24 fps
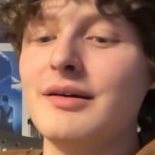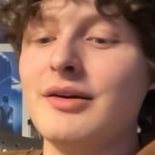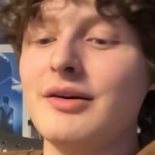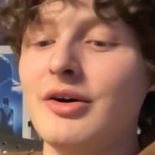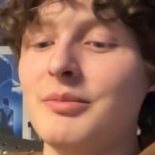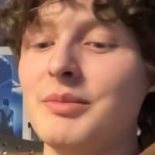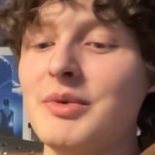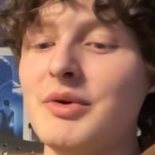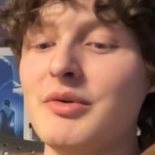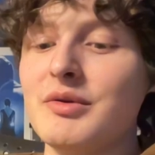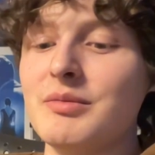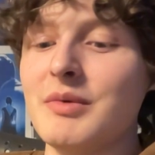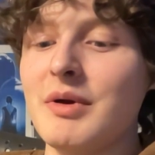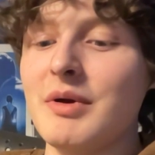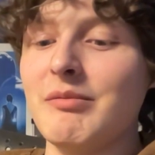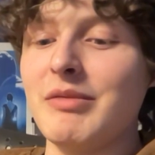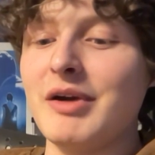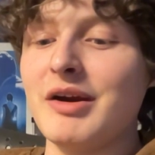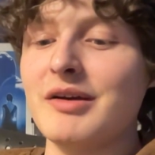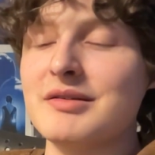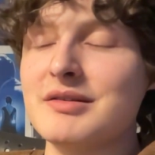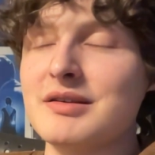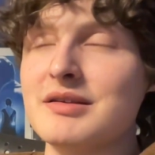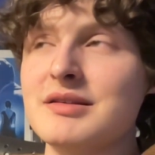I'll be with my
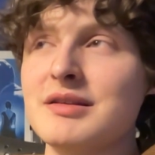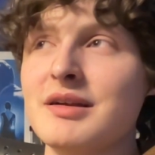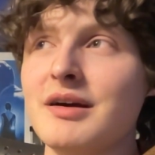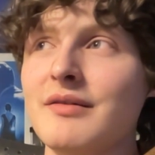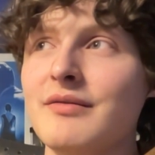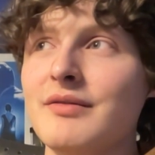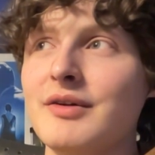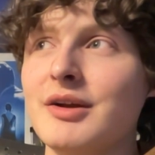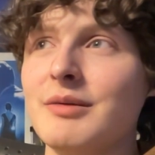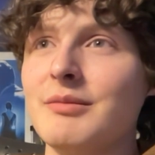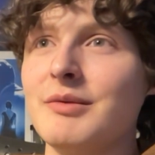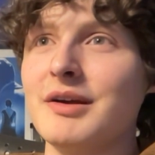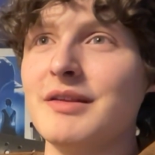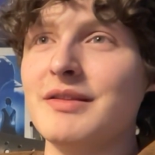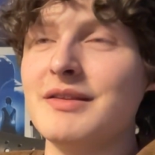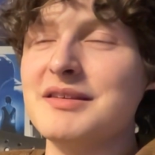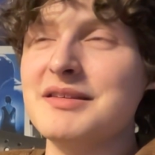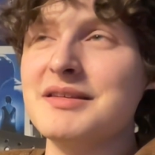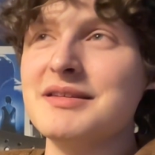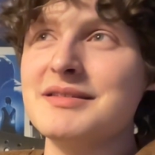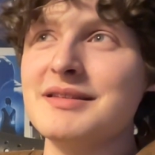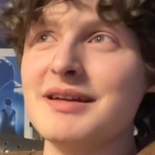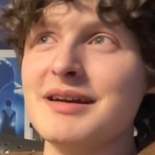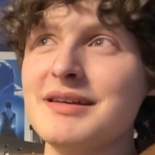parents and stuff, and I'm like,
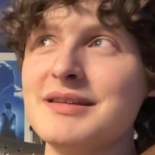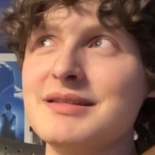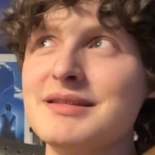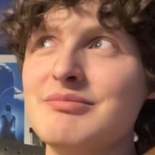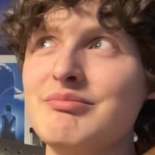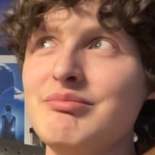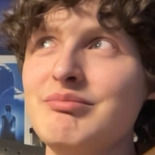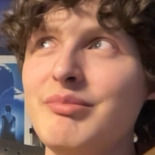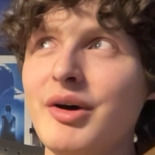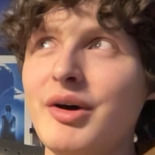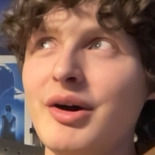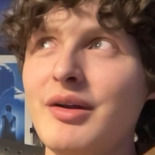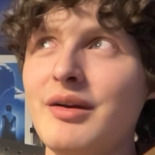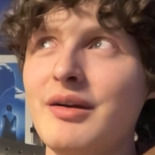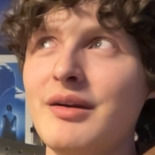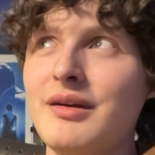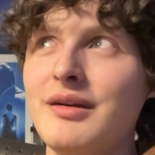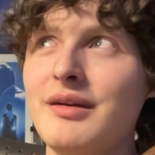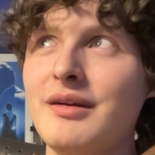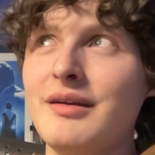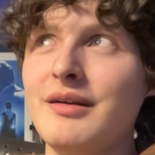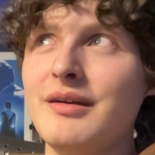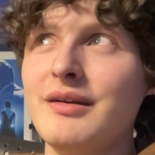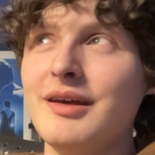this is nice, but
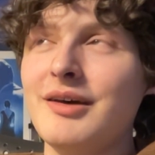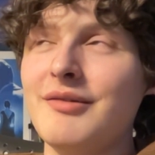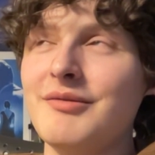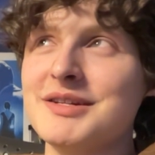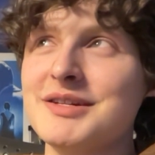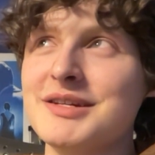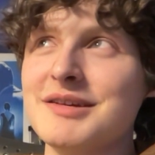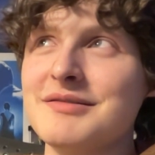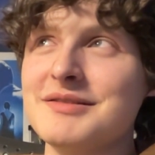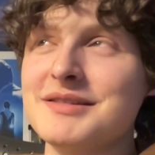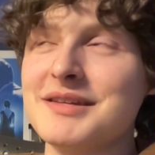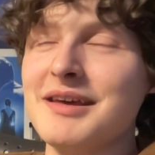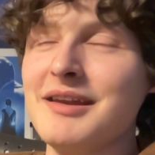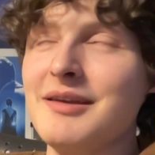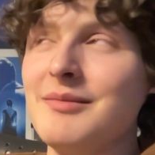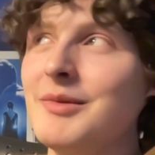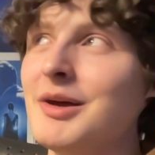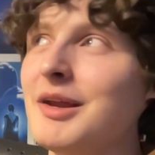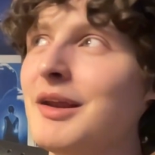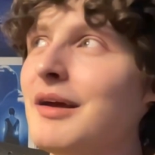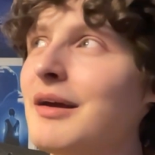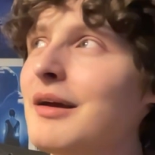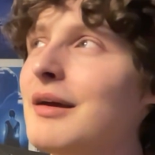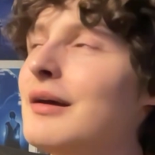I wish I was
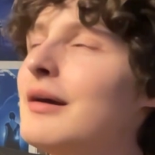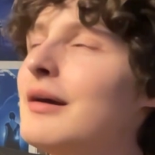animating.